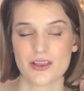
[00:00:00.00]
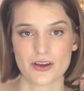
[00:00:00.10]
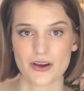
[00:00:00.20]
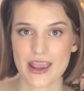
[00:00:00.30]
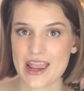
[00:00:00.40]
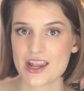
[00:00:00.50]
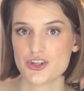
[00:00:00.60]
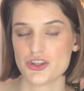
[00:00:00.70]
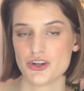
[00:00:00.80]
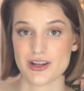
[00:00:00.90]
their
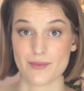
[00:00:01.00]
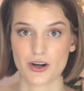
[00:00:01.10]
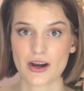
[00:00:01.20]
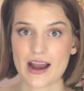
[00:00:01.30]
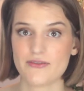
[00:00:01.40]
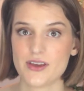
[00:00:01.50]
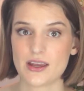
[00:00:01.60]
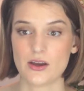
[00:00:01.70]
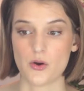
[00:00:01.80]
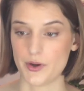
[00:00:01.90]
age, their demographic,